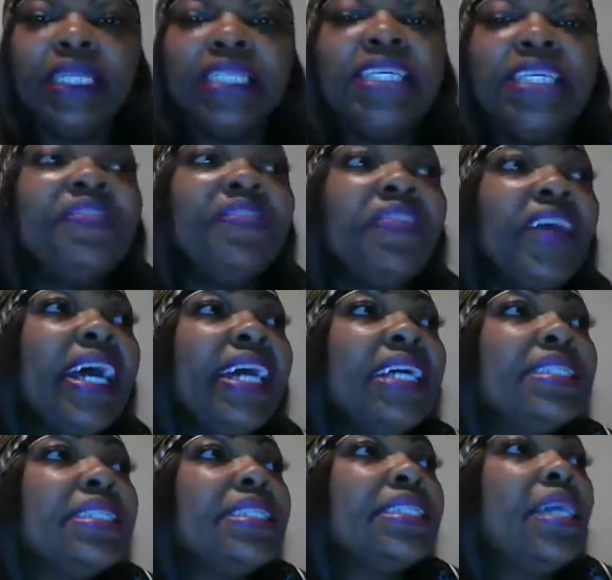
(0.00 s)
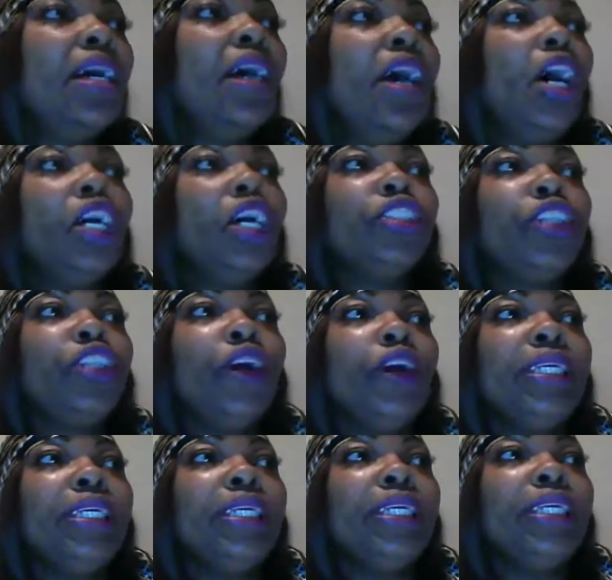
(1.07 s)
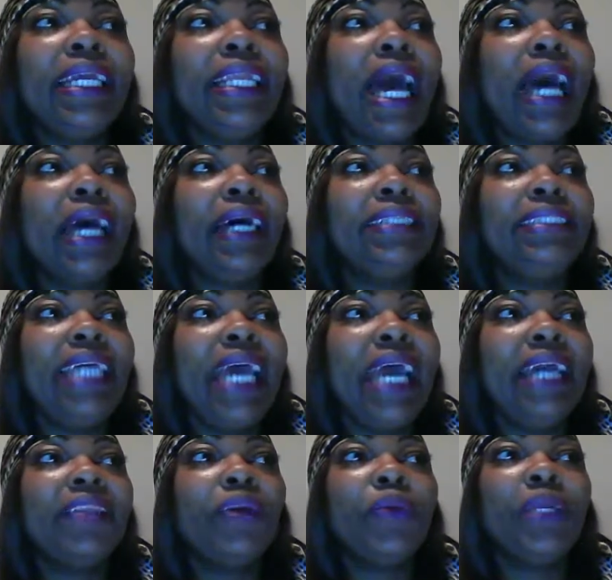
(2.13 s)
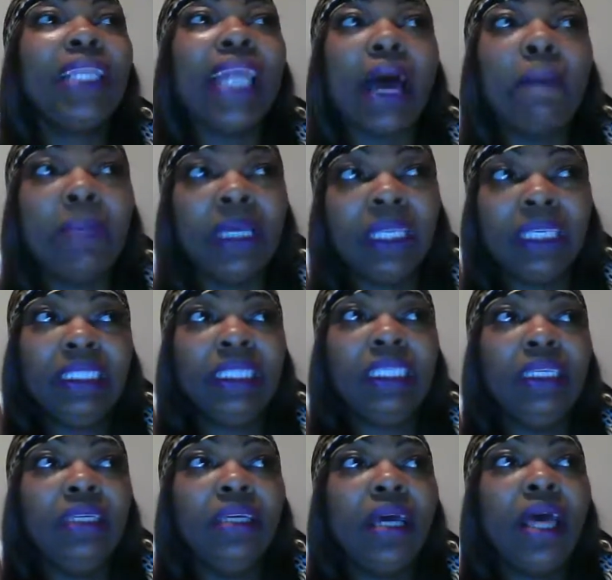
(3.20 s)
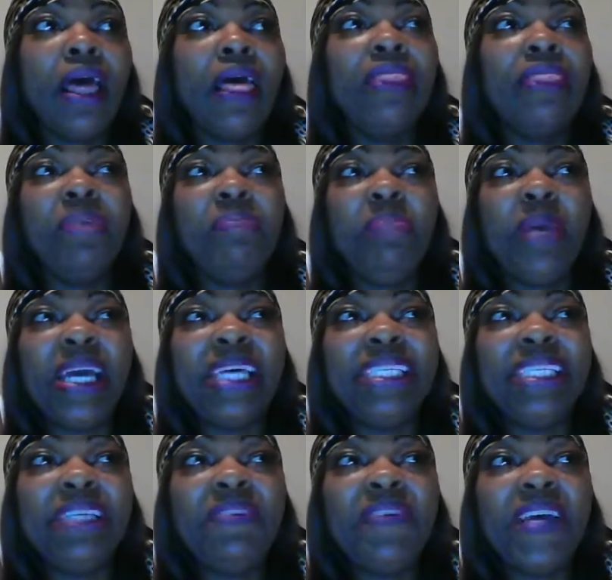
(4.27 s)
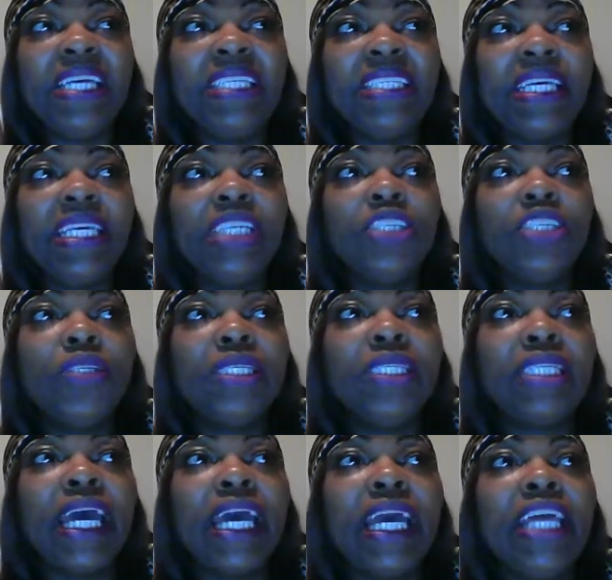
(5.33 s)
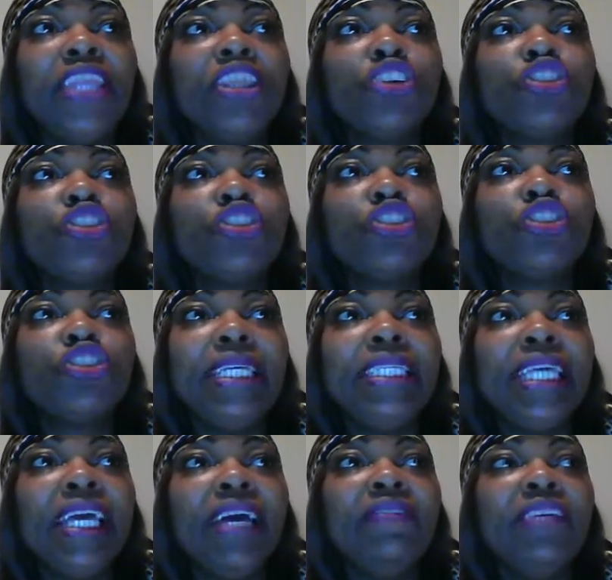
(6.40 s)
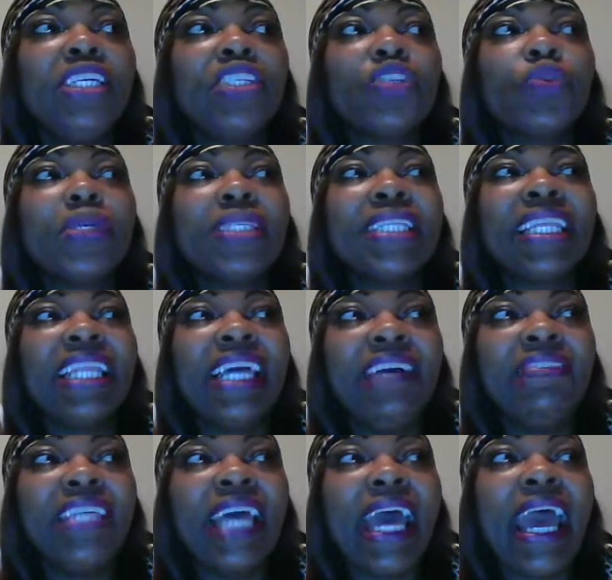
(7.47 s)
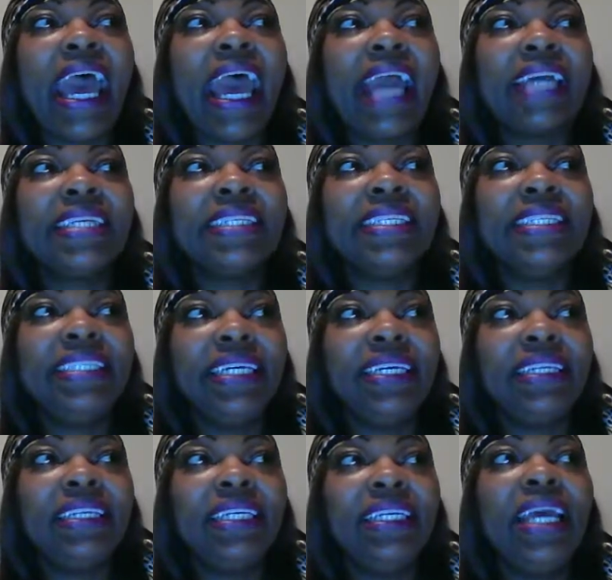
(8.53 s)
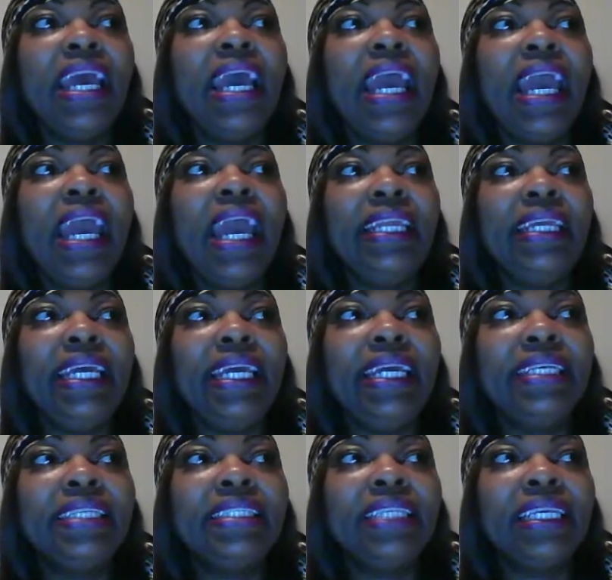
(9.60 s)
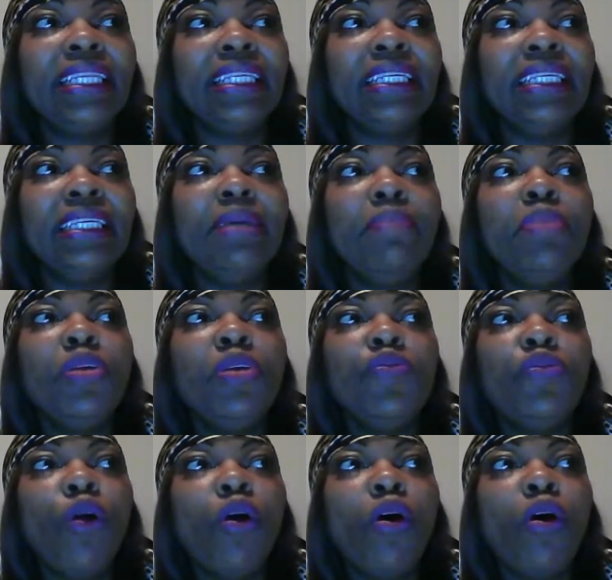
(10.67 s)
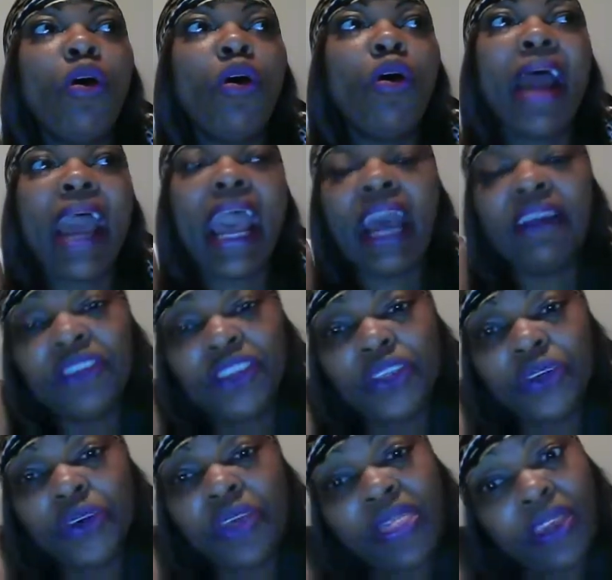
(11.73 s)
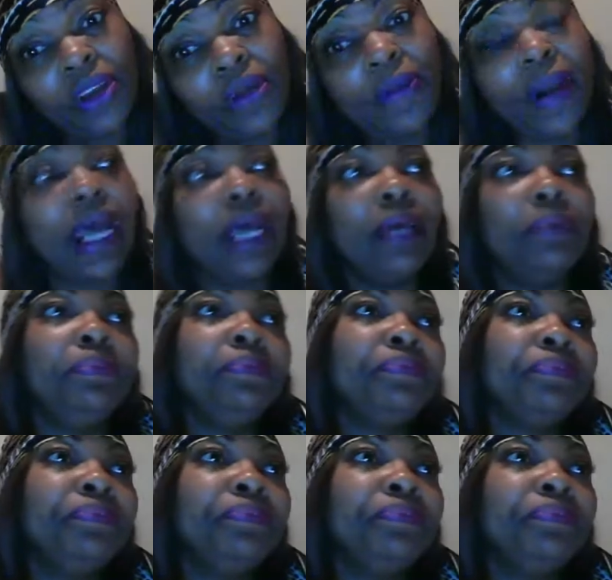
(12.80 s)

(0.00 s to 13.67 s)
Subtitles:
defense attorneys cannot attack the reliability, the best defense is to say the trace evidence was left accidentally and innocently before or after the crime.